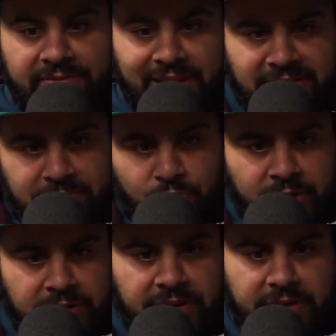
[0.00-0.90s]
that's
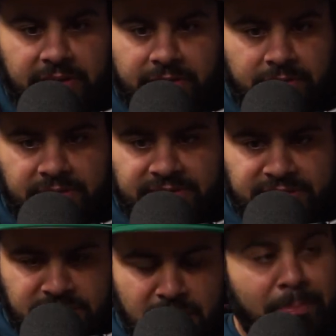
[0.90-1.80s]
really the
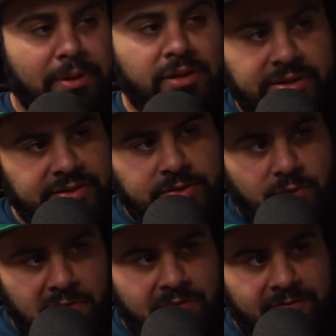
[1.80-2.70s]
simplest
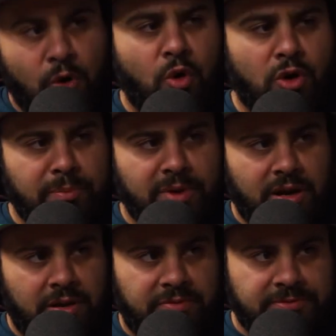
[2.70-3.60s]
form
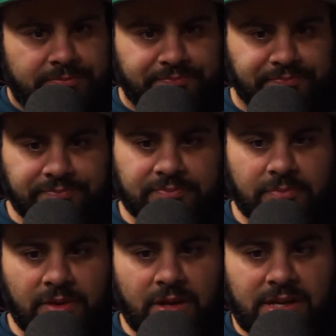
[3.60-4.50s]
of
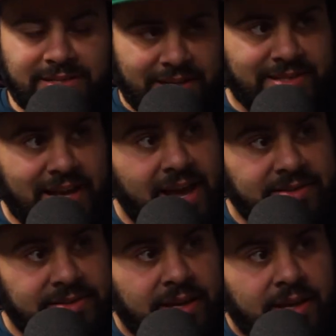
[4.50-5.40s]
success